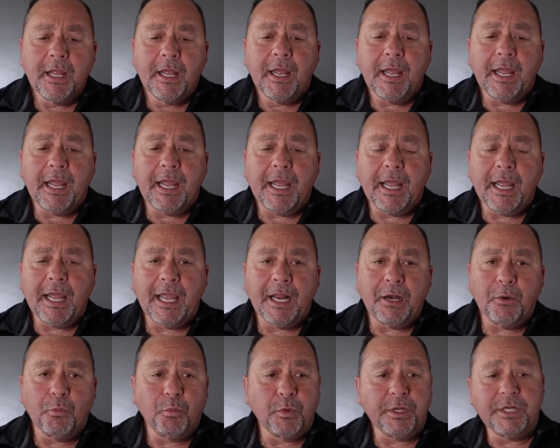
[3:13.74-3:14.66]

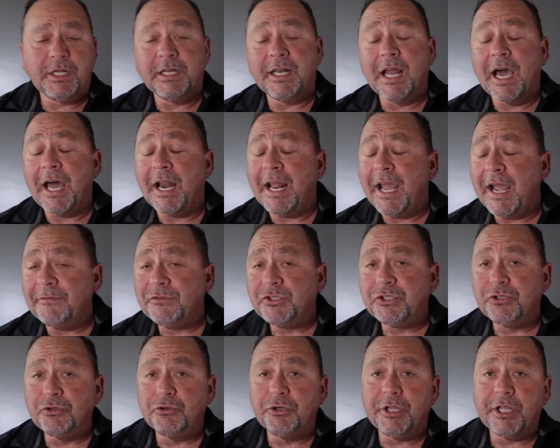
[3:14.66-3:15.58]
And we did not have
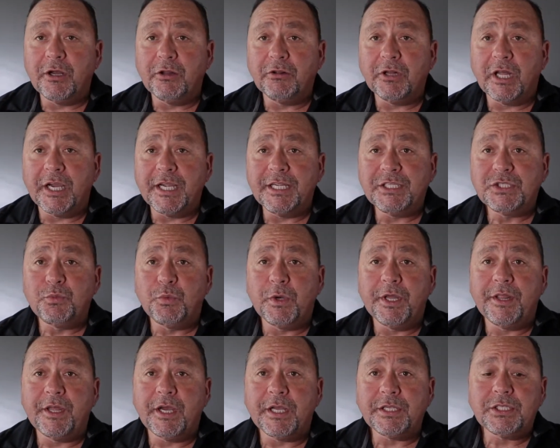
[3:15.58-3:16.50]
studio lights
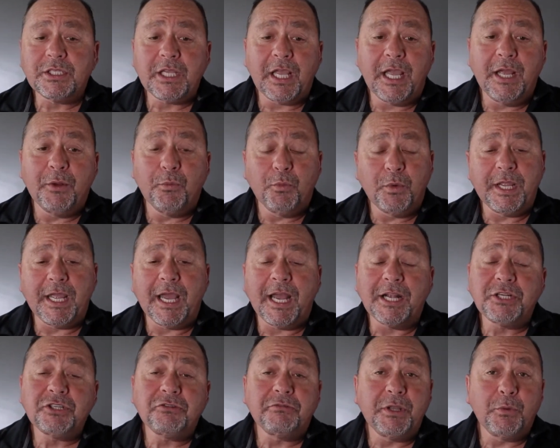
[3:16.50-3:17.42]
with us, and we
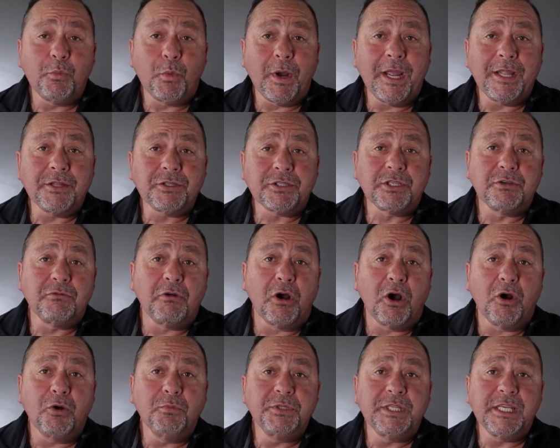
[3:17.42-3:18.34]
actually went to
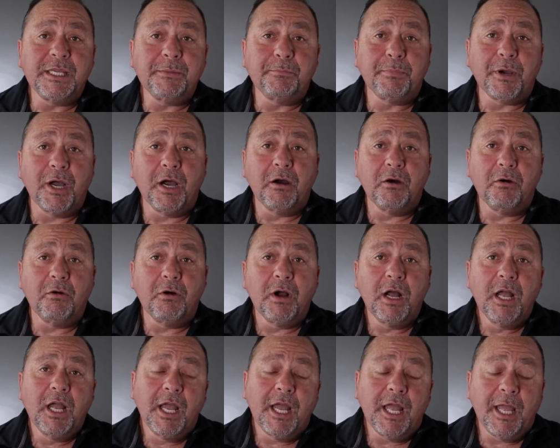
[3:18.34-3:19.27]
Home Depot
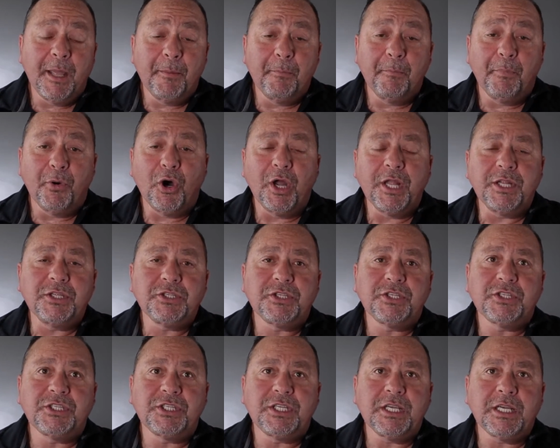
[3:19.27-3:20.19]
and bought
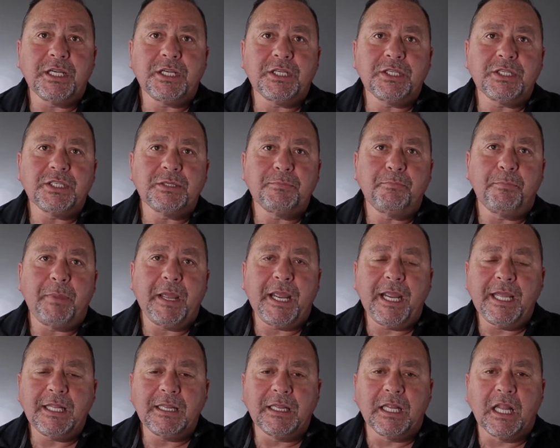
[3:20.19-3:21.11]
6
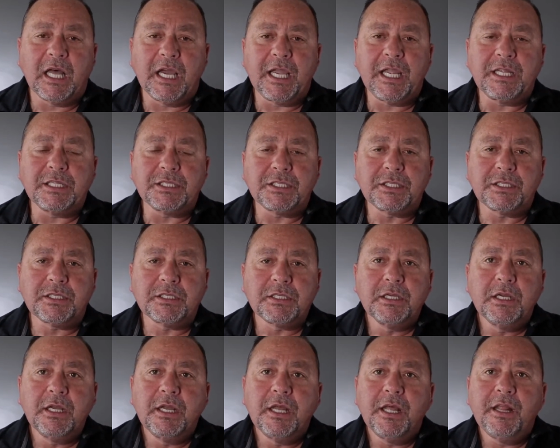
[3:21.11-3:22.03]
pan lights
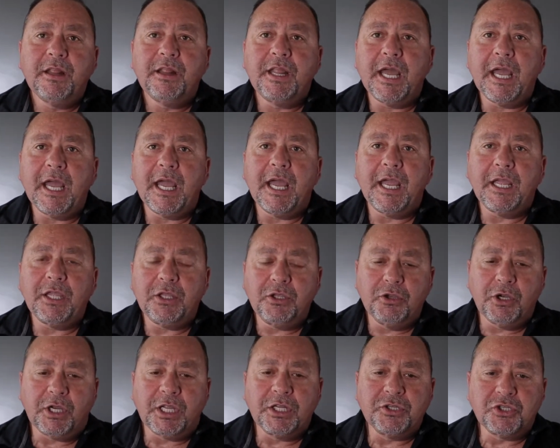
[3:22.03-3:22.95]
that
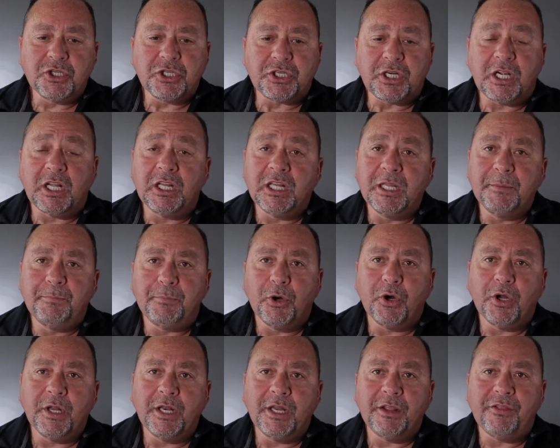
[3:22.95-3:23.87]
you can just clip
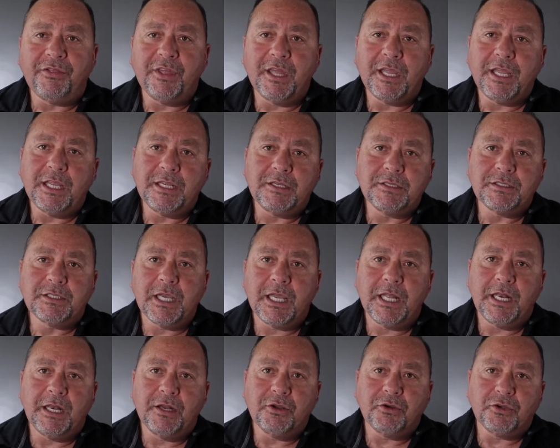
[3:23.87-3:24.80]
onto things
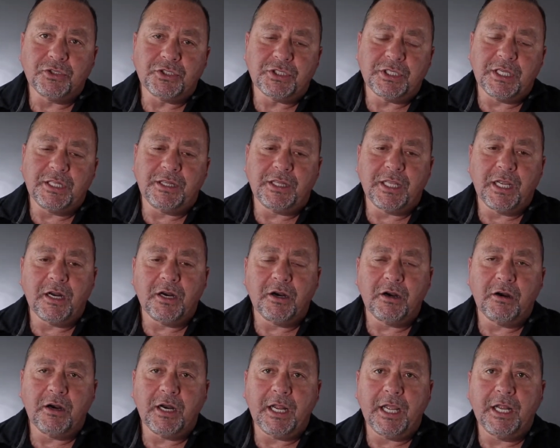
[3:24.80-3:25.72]
and they'll sit
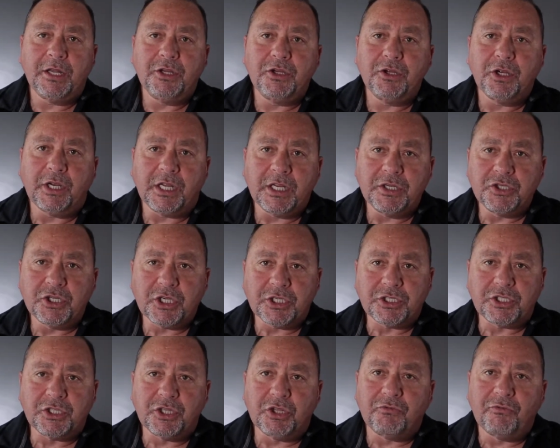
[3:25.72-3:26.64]
there and you can
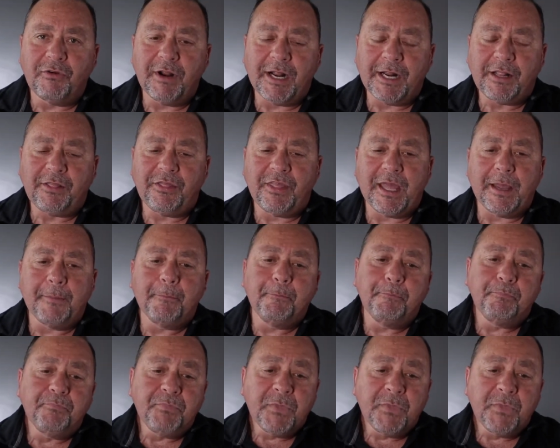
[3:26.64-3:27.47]
just direct them.